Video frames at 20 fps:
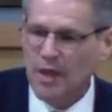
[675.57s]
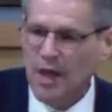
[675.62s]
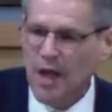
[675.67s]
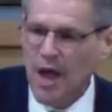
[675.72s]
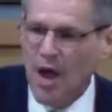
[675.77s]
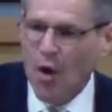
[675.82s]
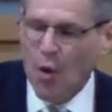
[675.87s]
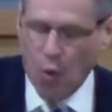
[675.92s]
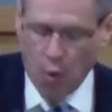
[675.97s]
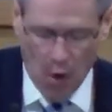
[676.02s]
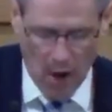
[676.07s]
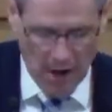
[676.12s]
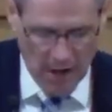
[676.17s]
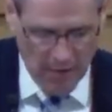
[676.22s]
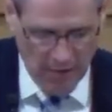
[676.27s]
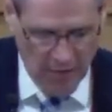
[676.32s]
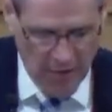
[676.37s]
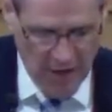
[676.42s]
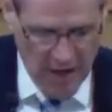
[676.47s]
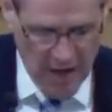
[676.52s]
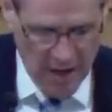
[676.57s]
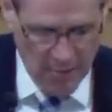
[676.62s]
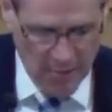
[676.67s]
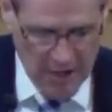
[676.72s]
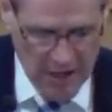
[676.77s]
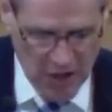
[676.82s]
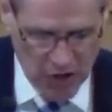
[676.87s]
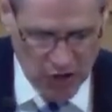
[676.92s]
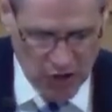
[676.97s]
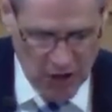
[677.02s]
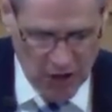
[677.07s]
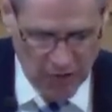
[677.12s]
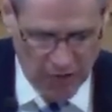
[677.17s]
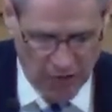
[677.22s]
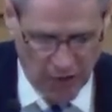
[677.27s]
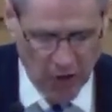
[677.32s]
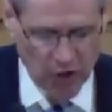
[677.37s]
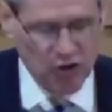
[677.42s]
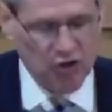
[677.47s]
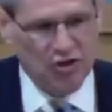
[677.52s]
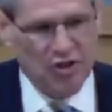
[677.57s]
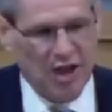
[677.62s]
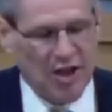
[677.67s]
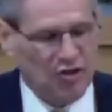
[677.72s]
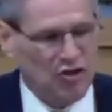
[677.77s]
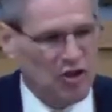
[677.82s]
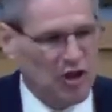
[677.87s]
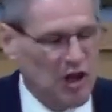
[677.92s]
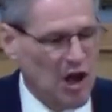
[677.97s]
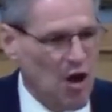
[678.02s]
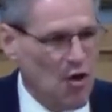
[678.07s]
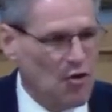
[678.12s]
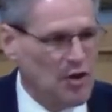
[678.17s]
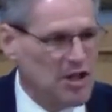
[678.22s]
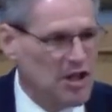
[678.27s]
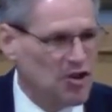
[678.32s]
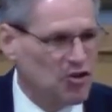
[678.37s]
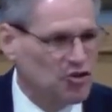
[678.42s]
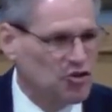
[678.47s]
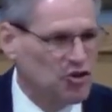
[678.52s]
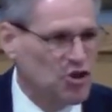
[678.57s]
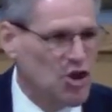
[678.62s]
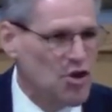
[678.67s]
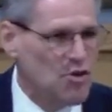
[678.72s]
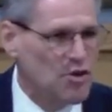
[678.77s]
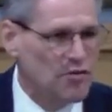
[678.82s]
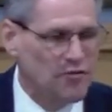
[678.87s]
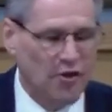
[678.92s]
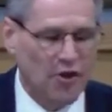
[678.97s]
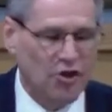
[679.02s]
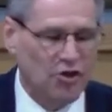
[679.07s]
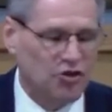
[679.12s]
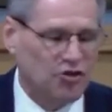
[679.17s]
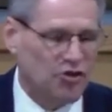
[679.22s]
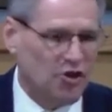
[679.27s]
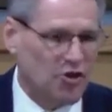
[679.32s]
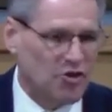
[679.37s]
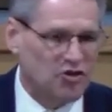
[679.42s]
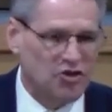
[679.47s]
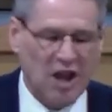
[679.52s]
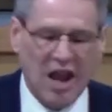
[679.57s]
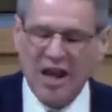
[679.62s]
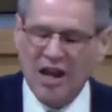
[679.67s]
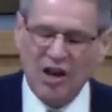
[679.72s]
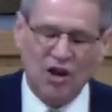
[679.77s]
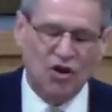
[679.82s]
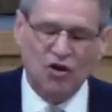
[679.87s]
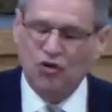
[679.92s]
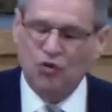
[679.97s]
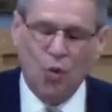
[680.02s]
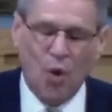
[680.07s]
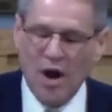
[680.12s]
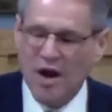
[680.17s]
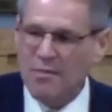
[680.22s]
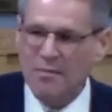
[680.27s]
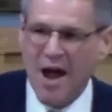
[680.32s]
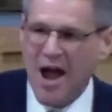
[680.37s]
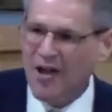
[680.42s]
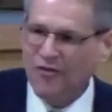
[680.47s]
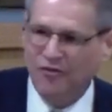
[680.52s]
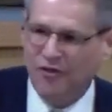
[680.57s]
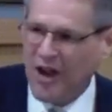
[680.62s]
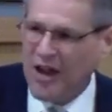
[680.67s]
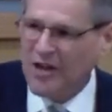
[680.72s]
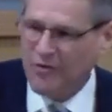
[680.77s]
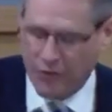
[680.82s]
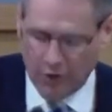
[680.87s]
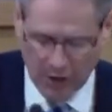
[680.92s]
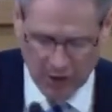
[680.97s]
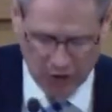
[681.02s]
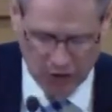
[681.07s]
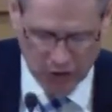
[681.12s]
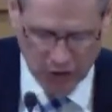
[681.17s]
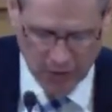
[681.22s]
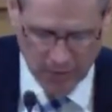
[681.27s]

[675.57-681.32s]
One of them is in 1 Thessalonians 2 and verse 13 and is one of my favorites.